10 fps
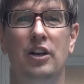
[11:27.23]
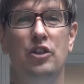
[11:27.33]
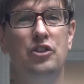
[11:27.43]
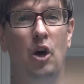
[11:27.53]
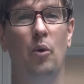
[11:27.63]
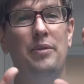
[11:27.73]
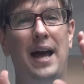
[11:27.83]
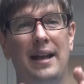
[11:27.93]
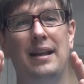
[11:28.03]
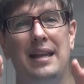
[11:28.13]
So
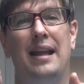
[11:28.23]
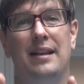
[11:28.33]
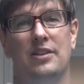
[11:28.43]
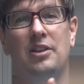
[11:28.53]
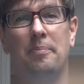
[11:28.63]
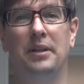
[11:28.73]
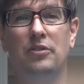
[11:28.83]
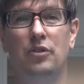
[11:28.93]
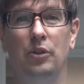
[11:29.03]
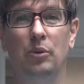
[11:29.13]
that again is something
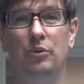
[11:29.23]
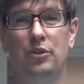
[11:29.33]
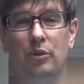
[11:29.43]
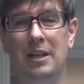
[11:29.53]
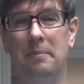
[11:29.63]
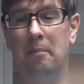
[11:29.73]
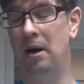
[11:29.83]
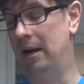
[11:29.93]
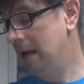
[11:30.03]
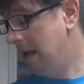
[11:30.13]
to keep in mind.